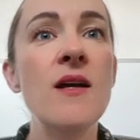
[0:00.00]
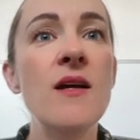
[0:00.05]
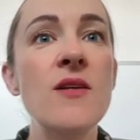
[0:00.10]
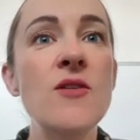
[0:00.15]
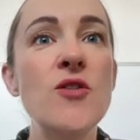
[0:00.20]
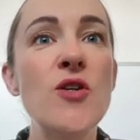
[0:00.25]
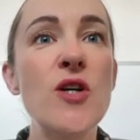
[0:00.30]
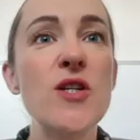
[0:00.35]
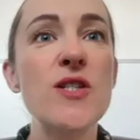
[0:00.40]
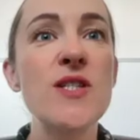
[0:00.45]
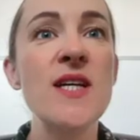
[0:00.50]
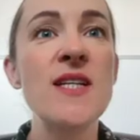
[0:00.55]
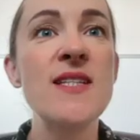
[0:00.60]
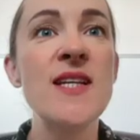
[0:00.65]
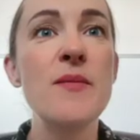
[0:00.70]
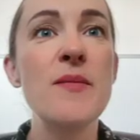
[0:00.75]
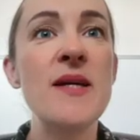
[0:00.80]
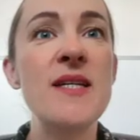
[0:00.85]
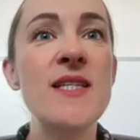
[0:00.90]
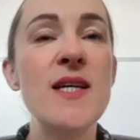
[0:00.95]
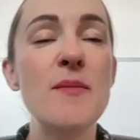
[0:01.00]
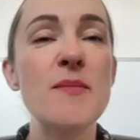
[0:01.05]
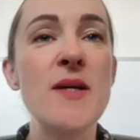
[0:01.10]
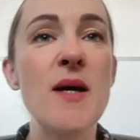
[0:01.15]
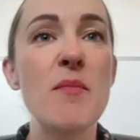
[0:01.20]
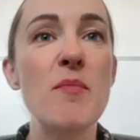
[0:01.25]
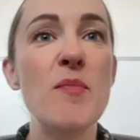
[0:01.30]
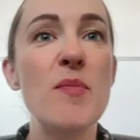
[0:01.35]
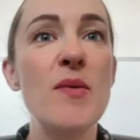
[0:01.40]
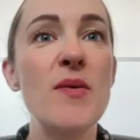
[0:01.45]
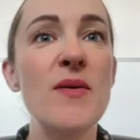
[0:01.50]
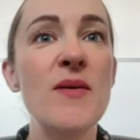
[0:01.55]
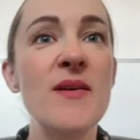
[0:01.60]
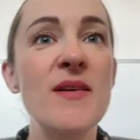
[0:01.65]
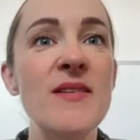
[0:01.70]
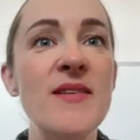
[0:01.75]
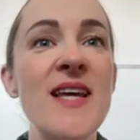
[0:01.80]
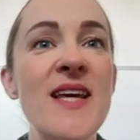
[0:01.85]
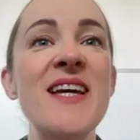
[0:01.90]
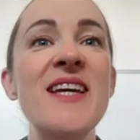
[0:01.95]
Georgetown, I made tap tap.
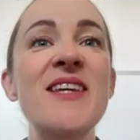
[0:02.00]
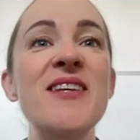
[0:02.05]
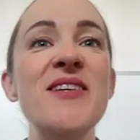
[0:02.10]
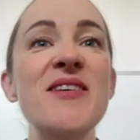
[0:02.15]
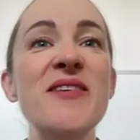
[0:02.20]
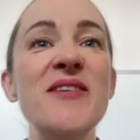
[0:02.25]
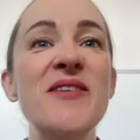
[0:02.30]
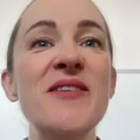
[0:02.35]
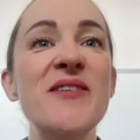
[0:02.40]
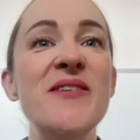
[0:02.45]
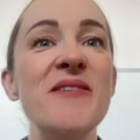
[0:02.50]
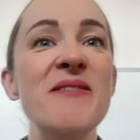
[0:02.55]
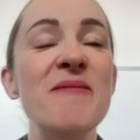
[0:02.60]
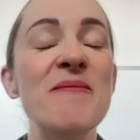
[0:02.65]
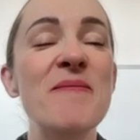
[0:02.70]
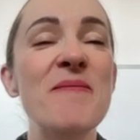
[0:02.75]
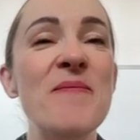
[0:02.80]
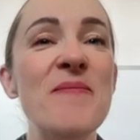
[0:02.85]
Thank you.